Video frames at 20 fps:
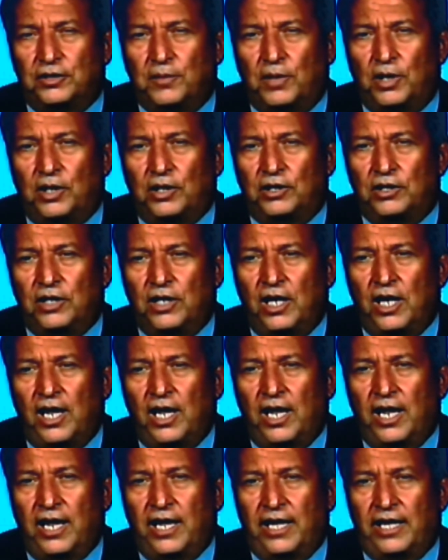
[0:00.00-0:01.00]
Martin.
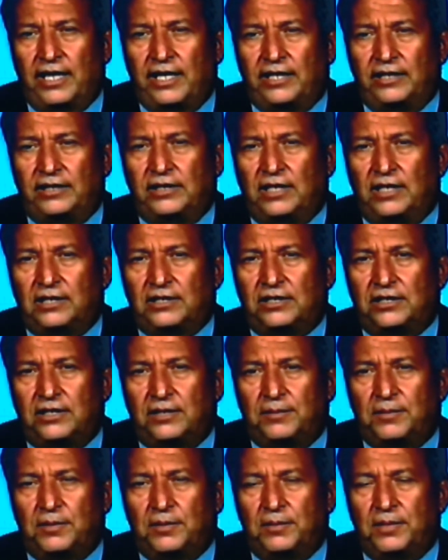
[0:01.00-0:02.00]
It does
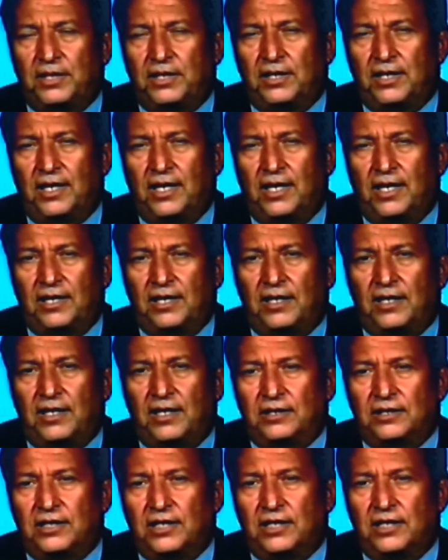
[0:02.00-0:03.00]
seem to me that
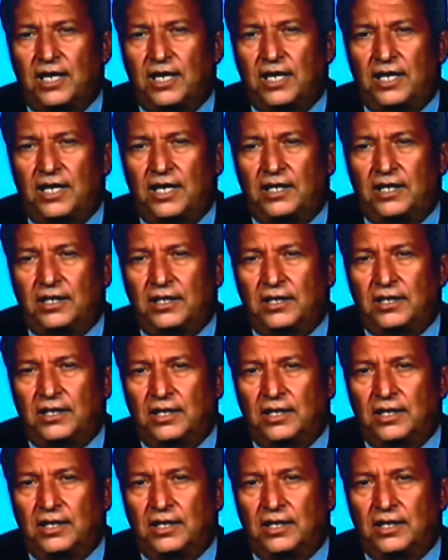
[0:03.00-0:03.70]
there's a